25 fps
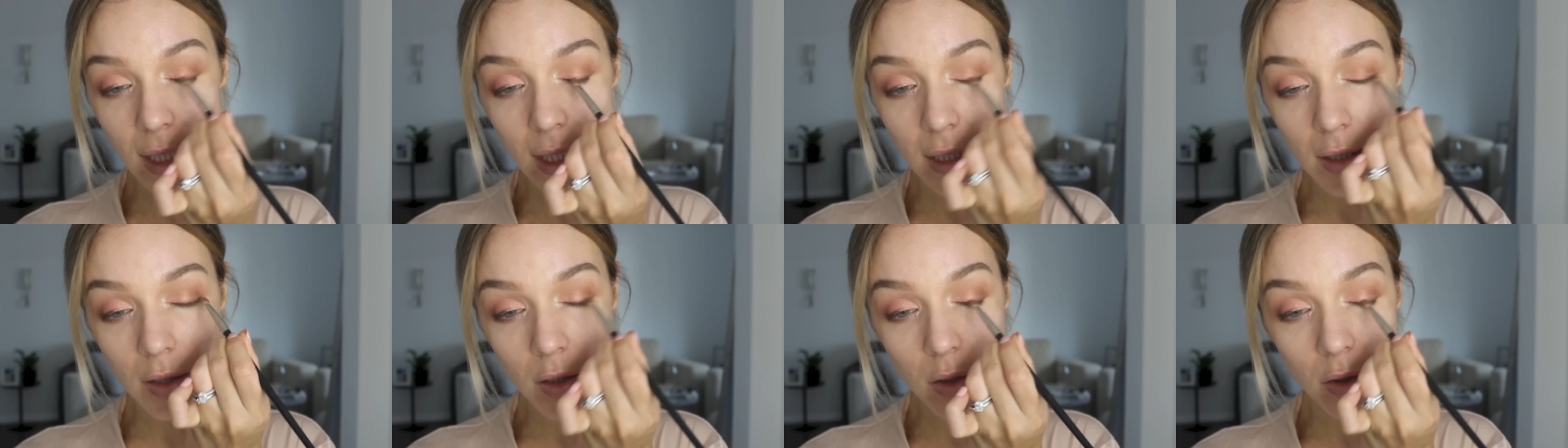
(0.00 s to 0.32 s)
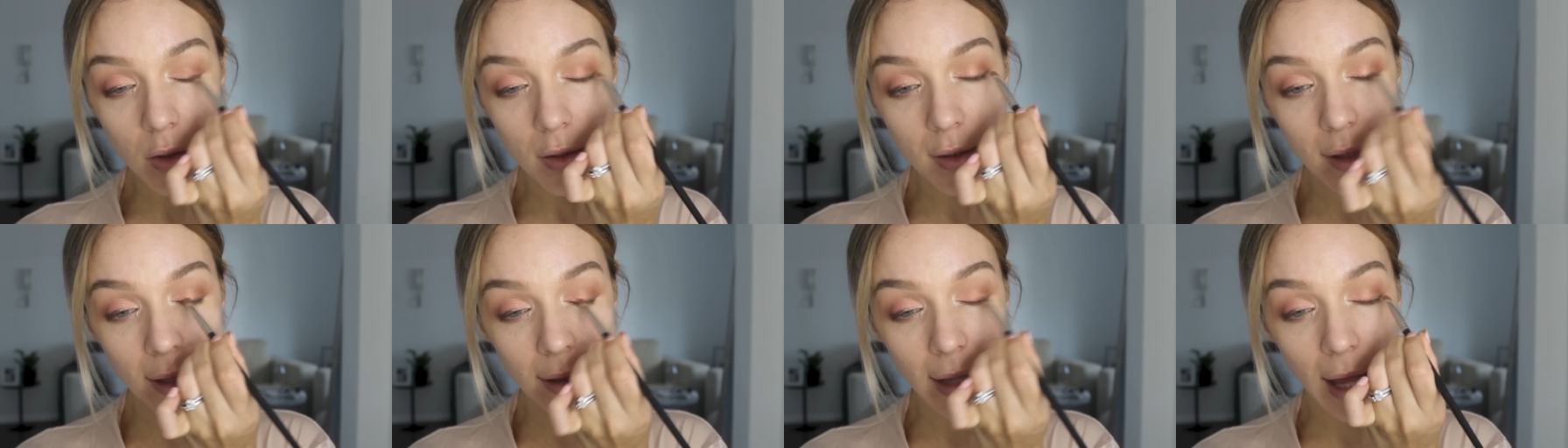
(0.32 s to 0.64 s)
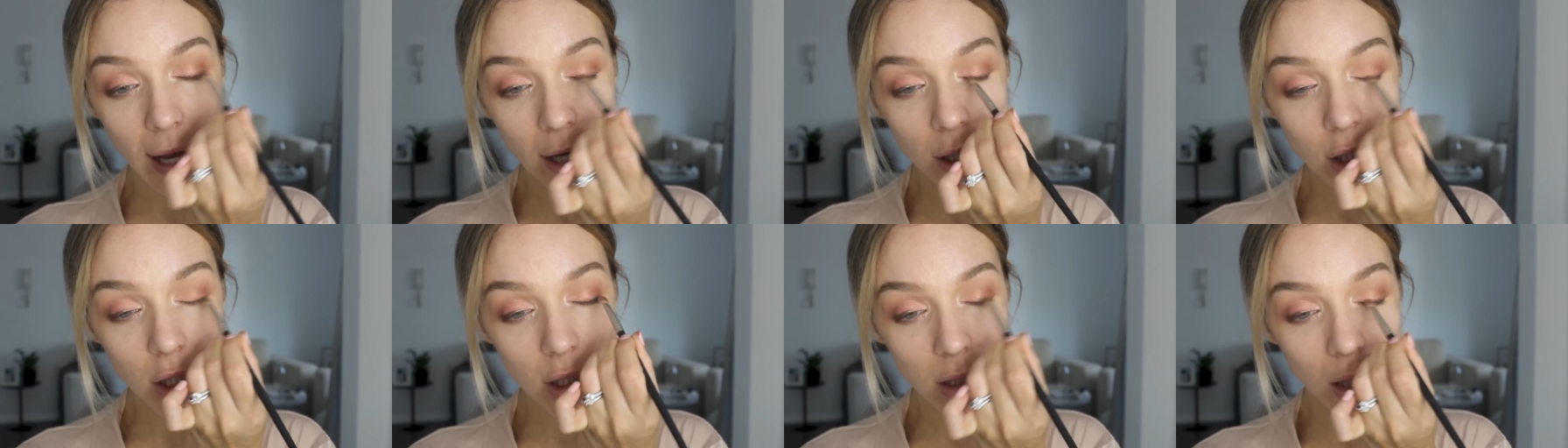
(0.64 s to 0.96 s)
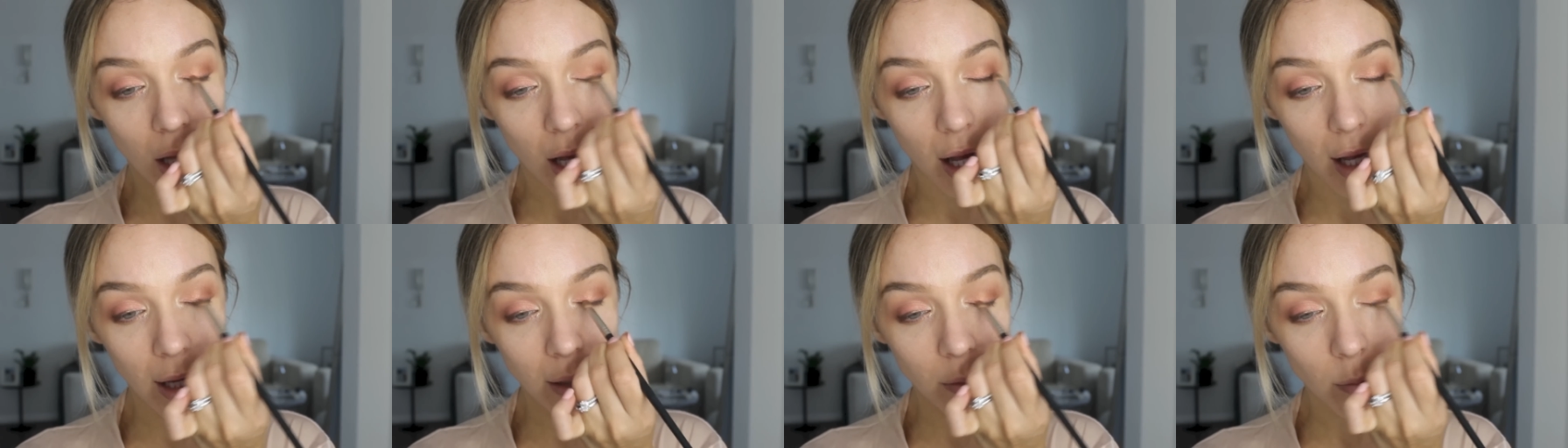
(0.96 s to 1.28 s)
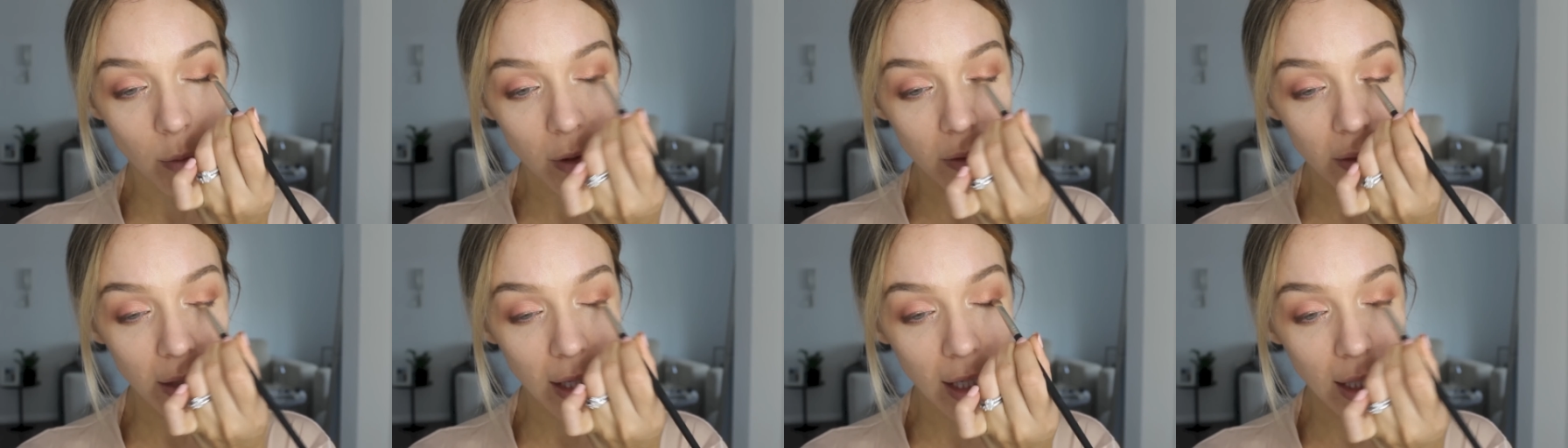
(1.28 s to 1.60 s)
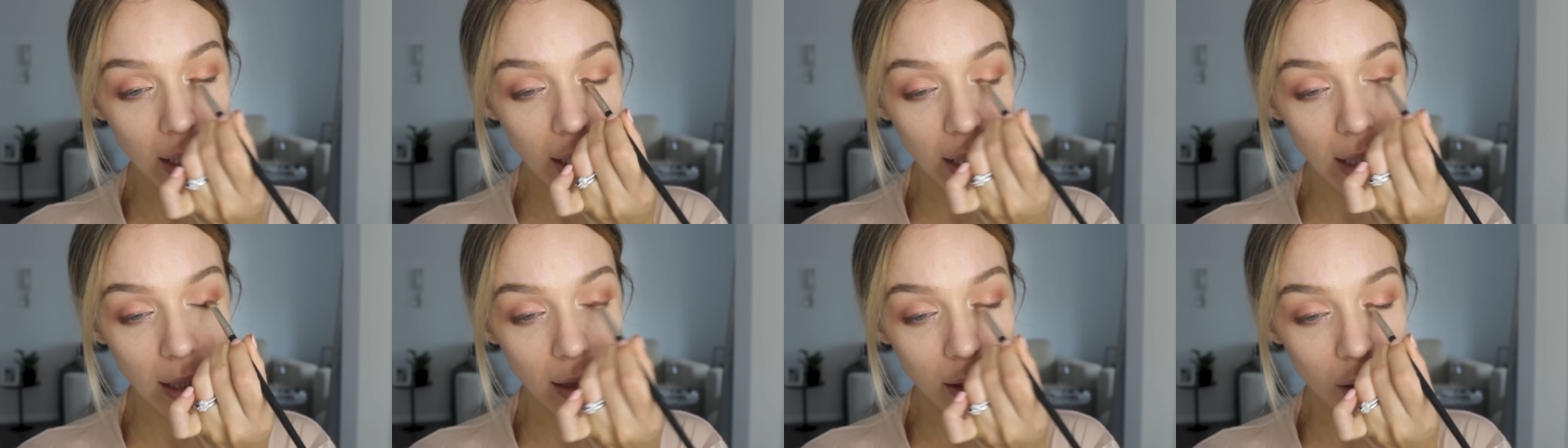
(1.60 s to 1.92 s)
into the lash line with
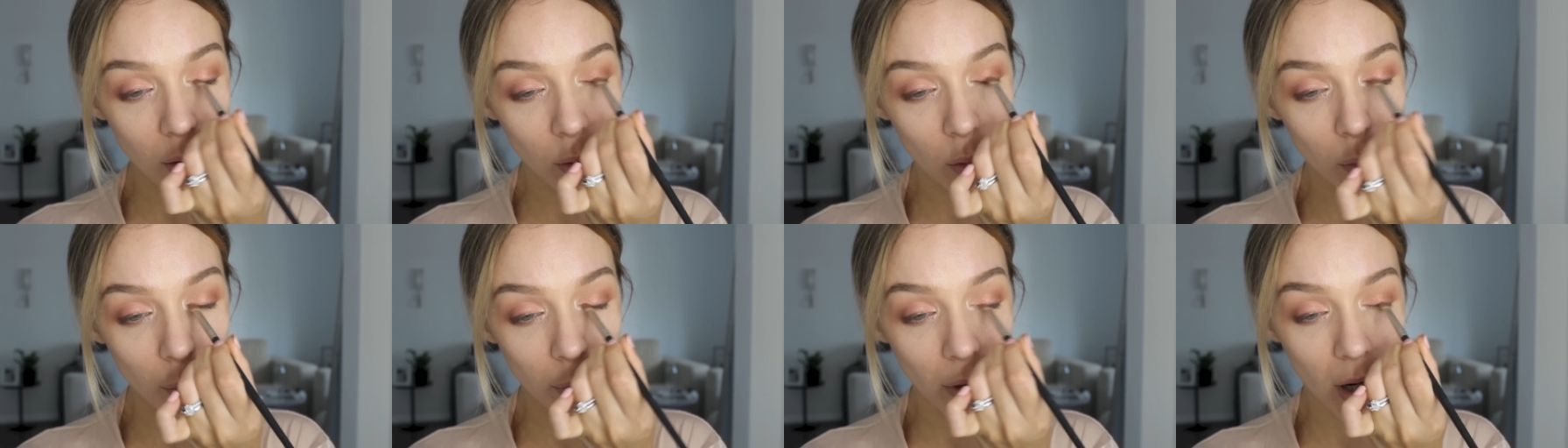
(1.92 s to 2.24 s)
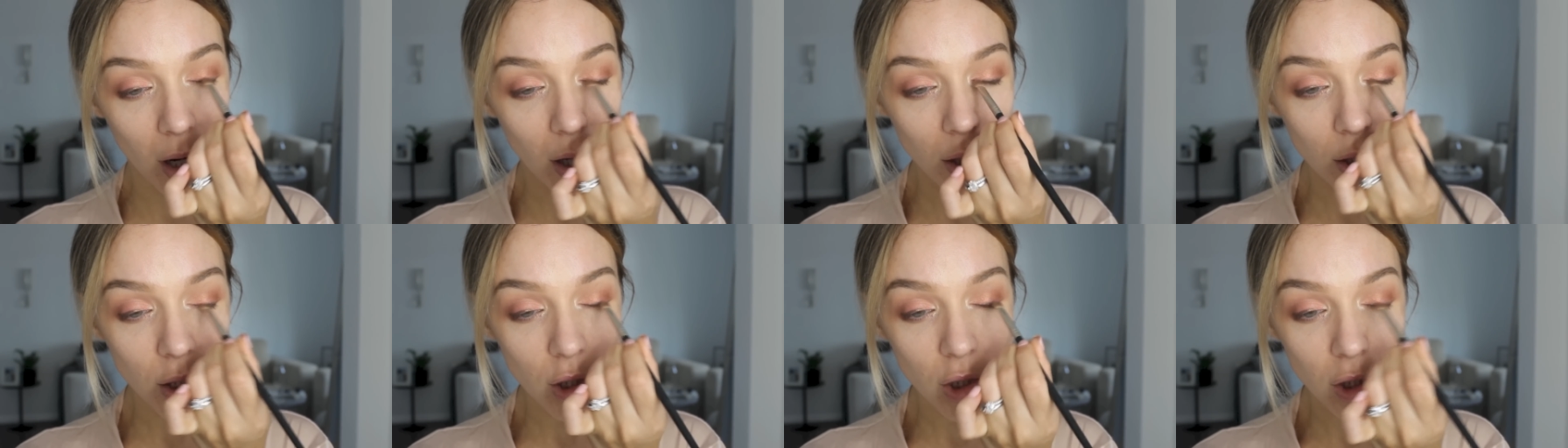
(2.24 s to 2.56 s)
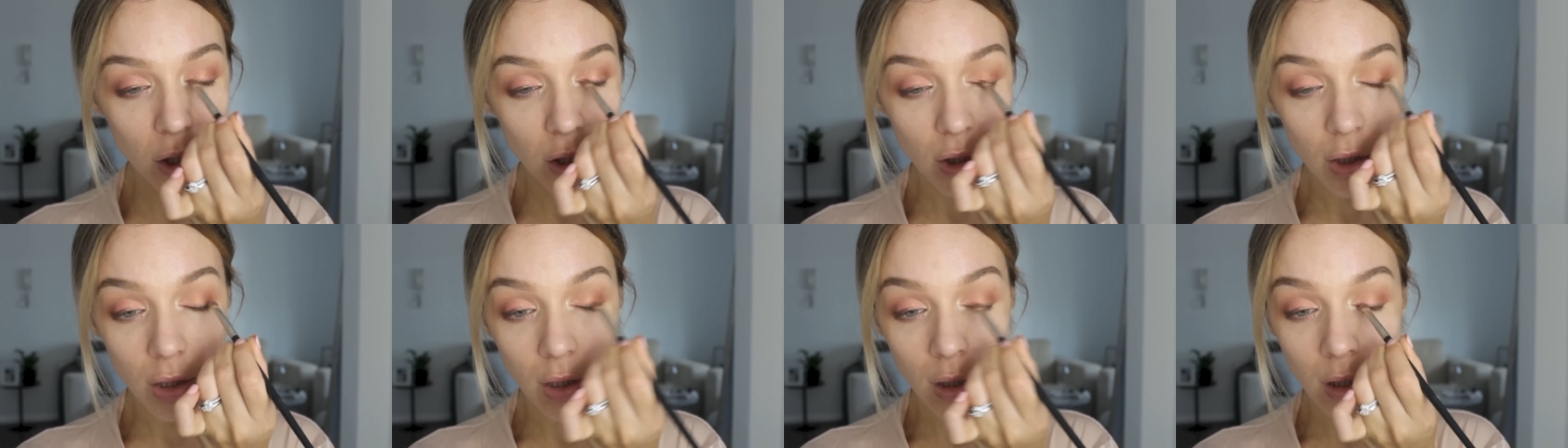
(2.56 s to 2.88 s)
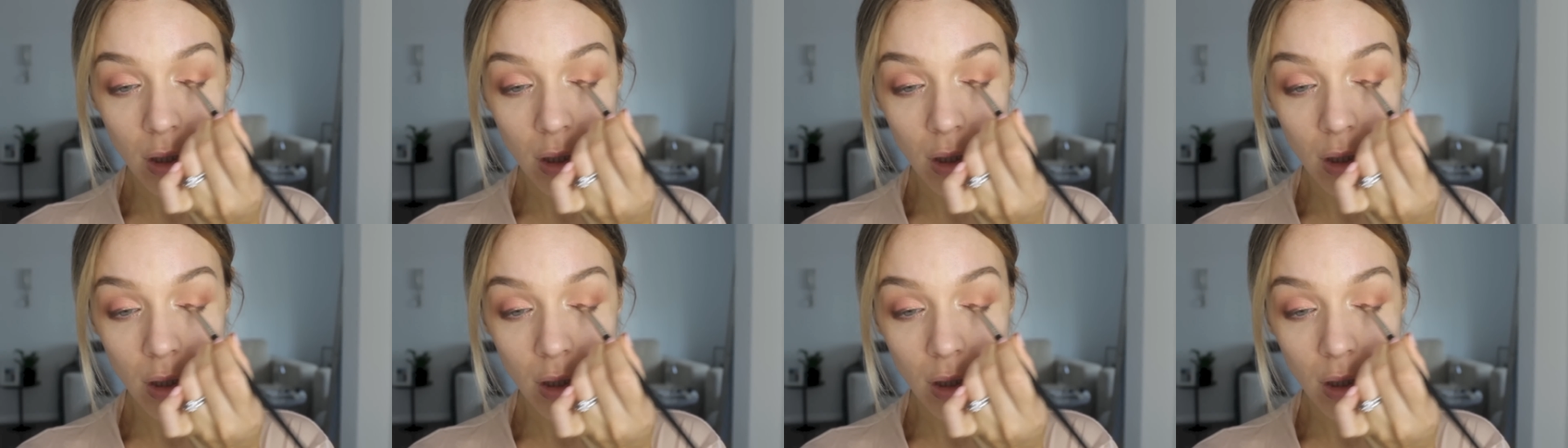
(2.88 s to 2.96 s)
any little brush.